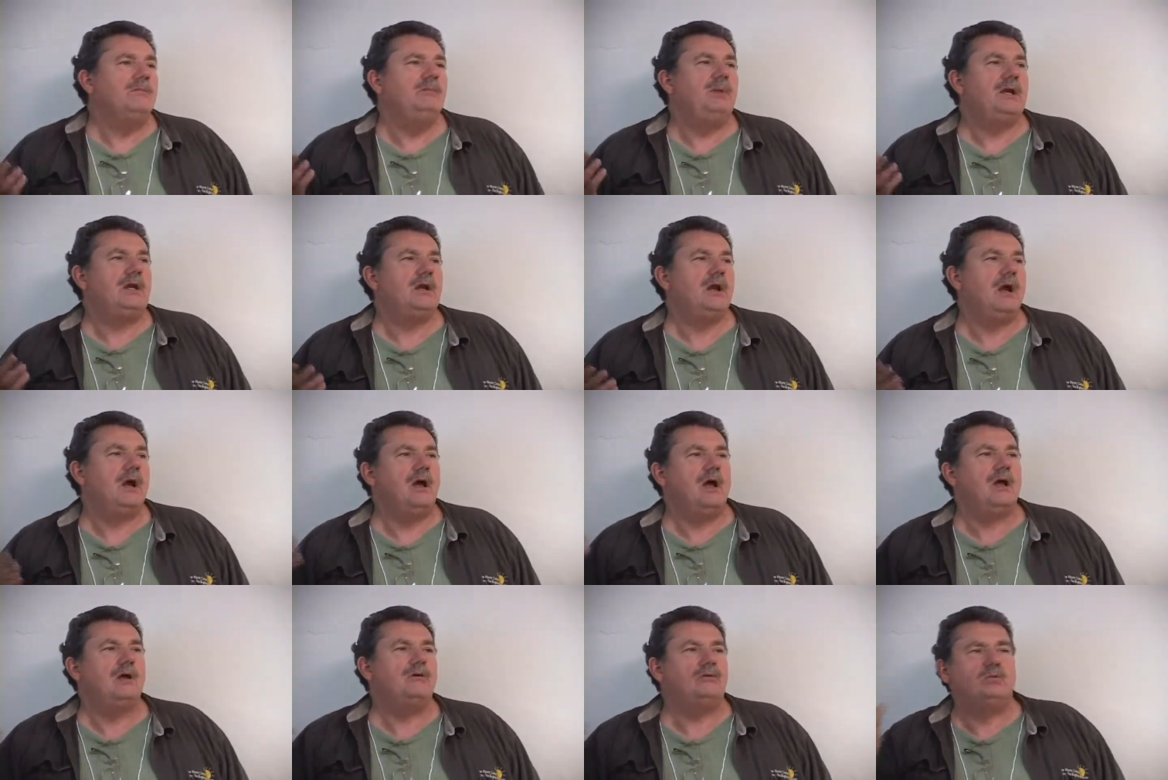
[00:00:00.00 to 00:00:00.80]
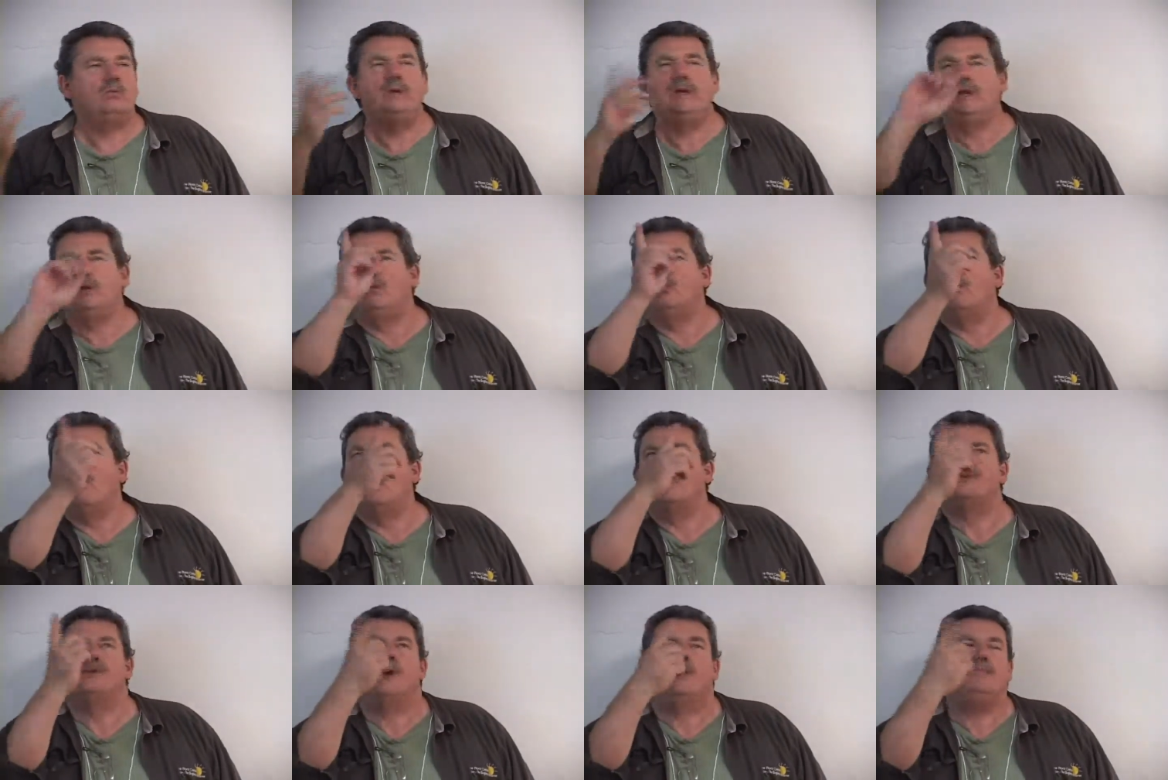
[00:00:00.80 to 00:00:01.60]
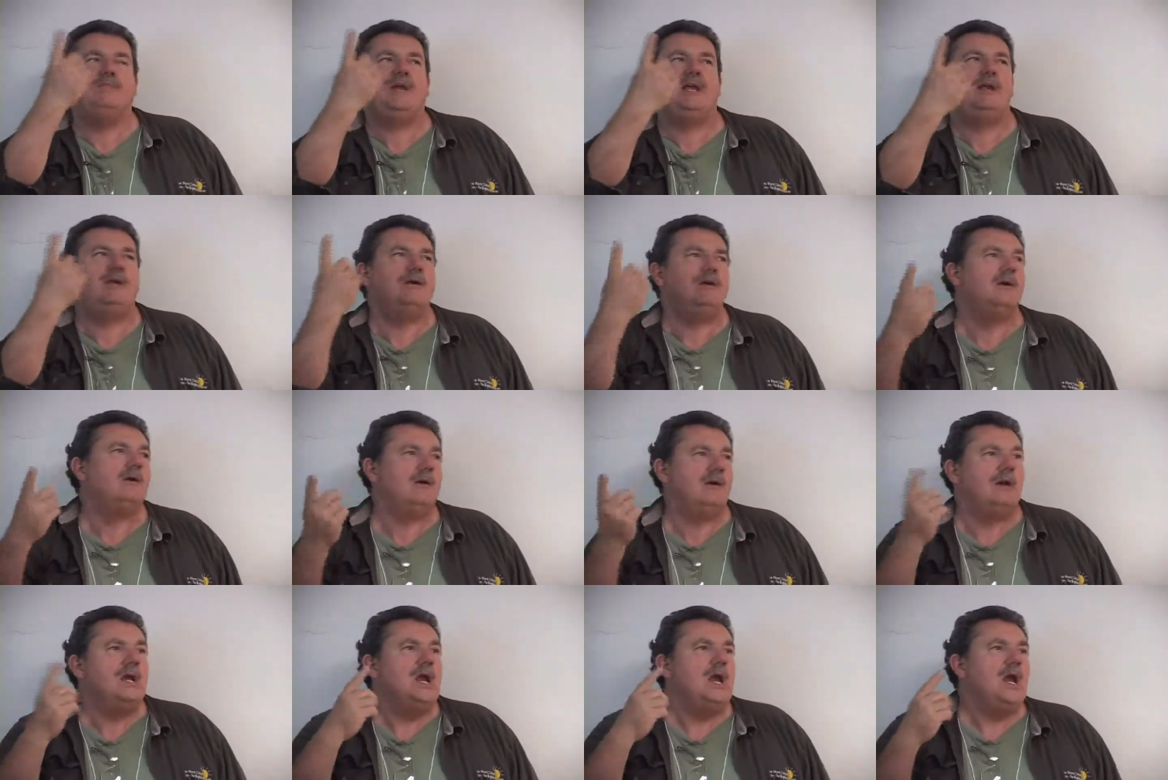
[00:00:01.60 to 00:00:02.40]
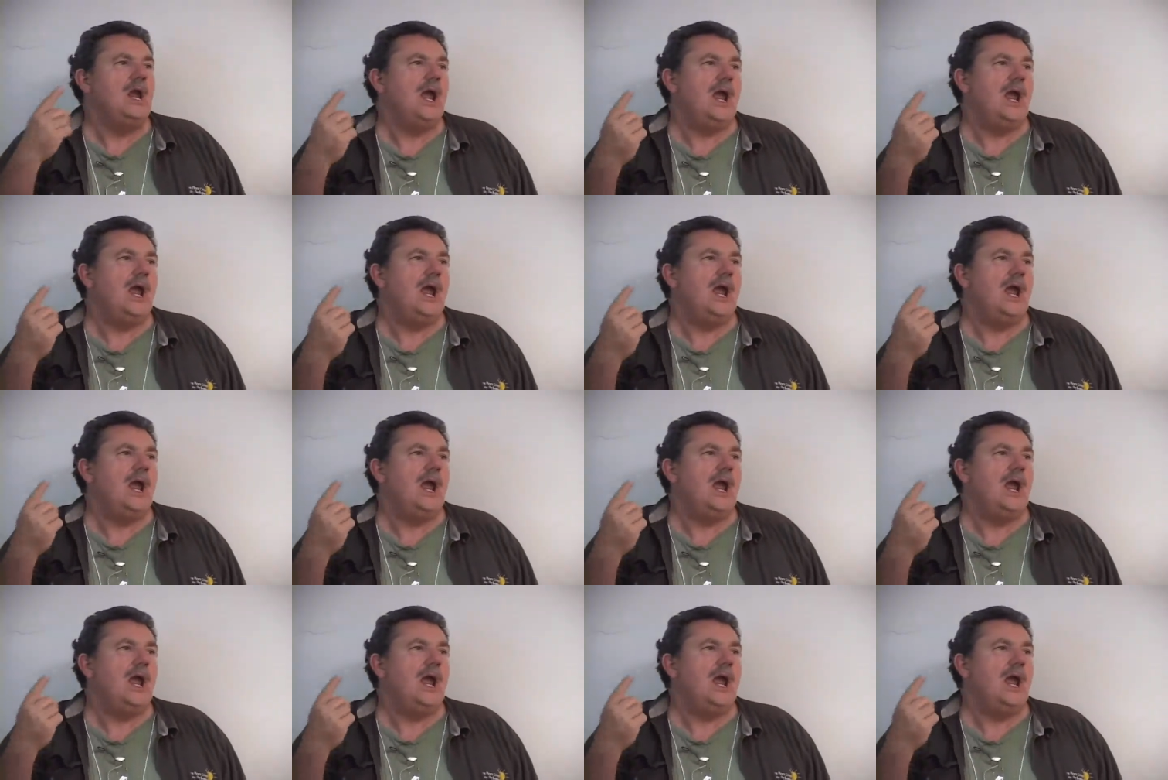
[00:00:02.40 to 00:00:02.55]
because we could watch our meter,